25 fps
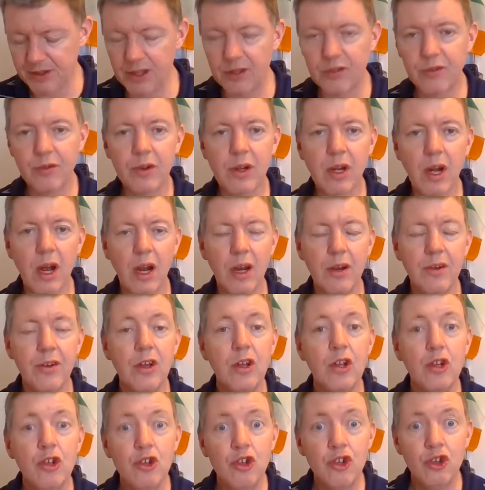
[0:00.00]
this
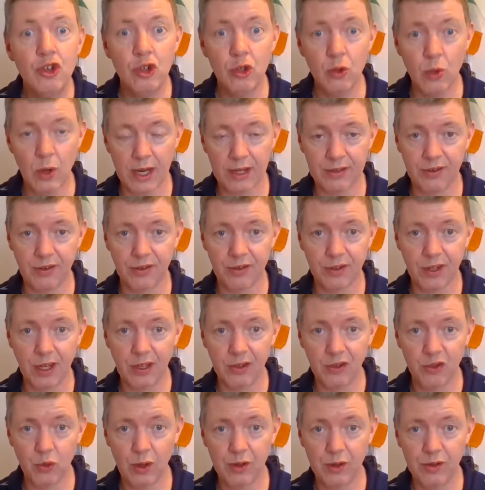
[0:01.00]
regard, do
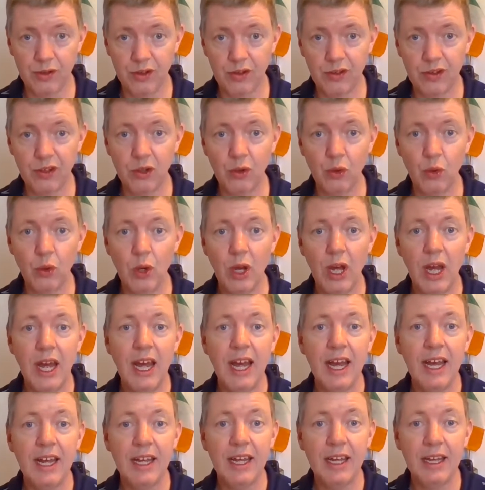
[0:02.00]
exercise 22.
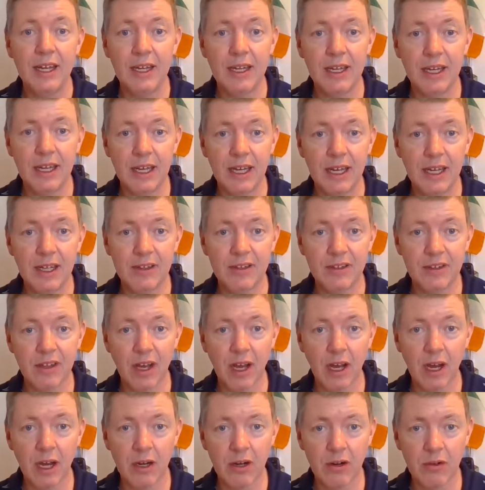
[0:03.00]

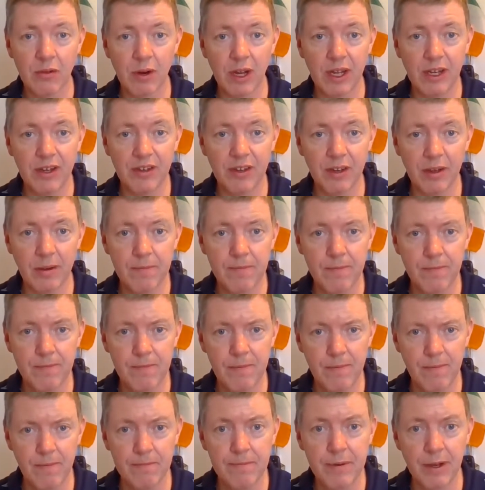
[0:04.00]
It's a great
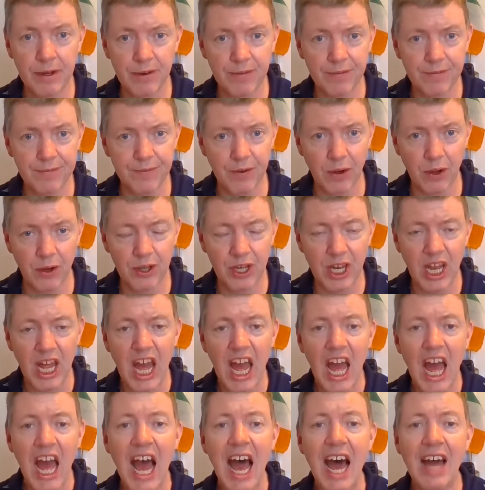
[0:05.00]
bit of
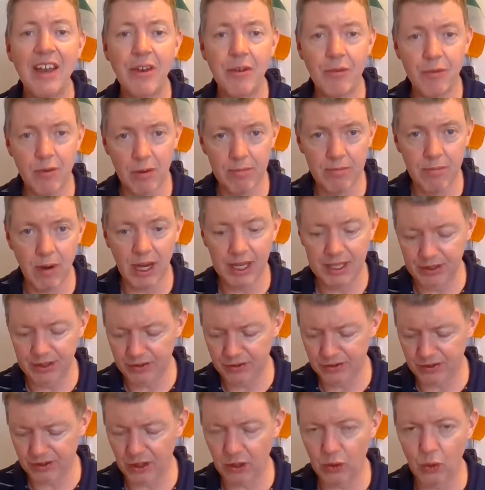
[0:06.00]
fun, and it
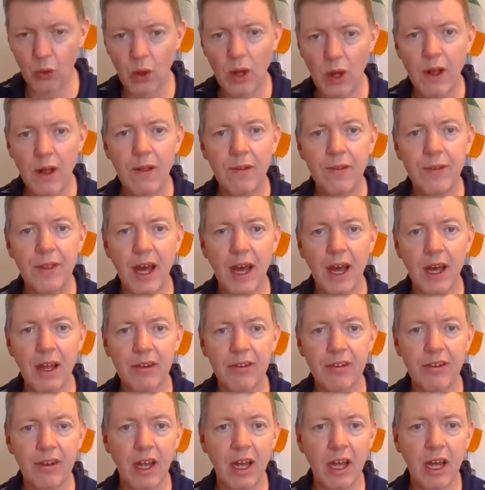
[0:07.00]
reminds you
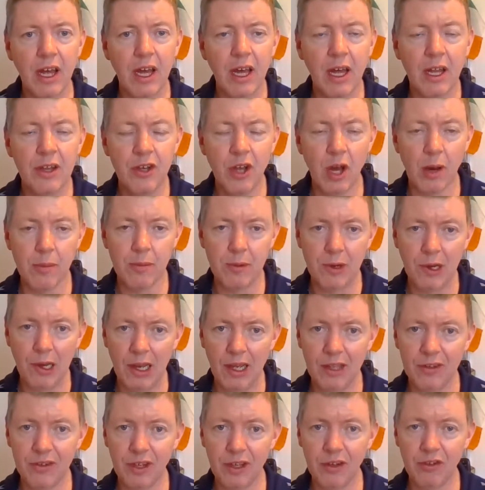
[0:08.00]
that
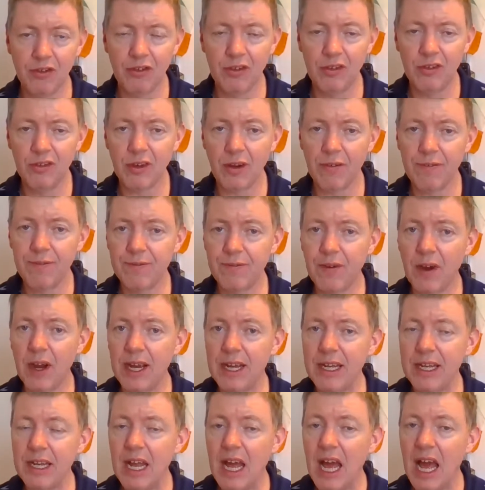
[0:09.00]
nominalizations are
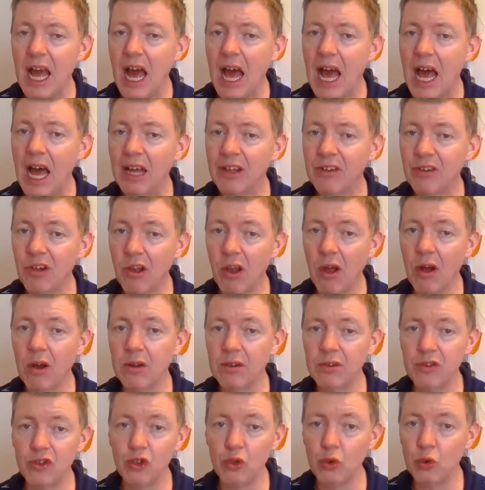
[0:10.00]
fine as
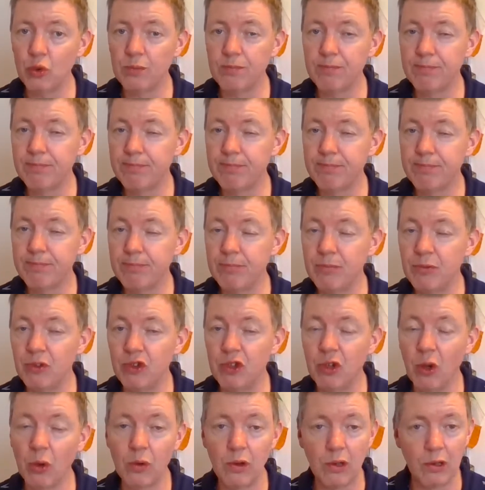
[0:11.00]
long as you
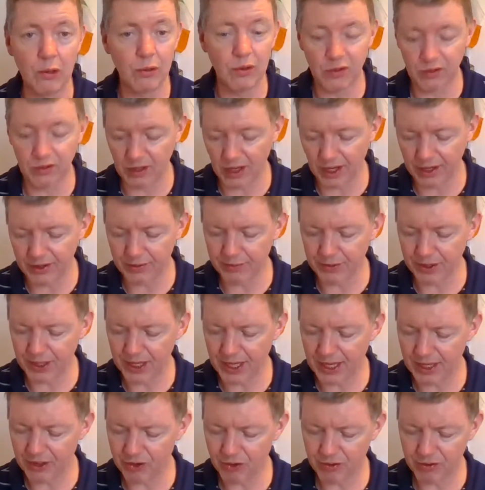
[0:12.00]
don't lose sight of
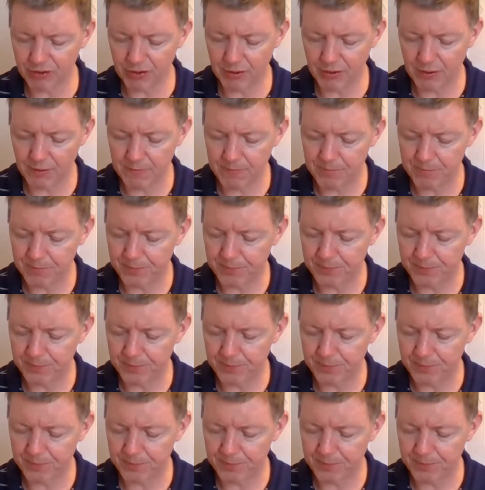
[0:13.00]
the agent.